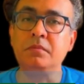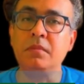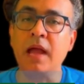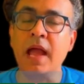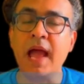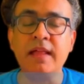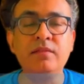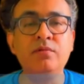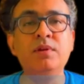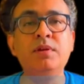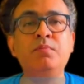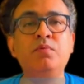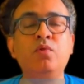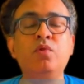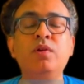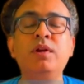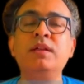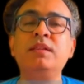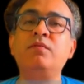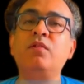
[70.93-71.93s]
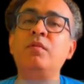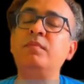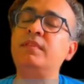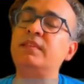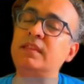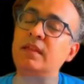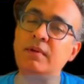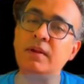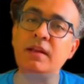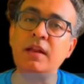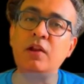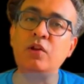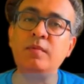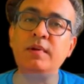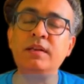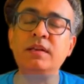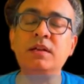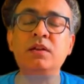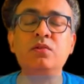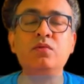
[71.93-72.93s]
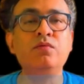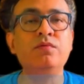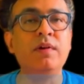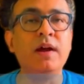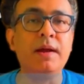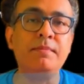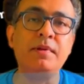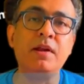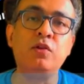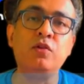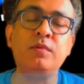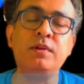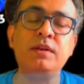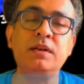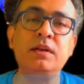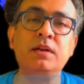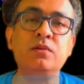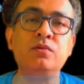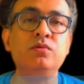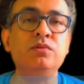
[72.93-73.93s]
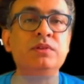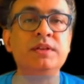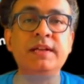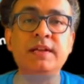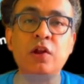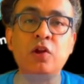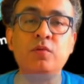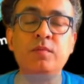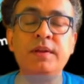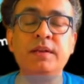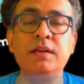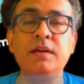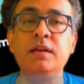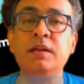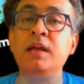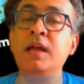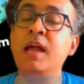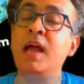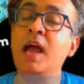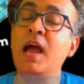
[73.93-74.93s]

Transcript: as we progress from 7 nanometer to 5 nanometer to 3 nanometer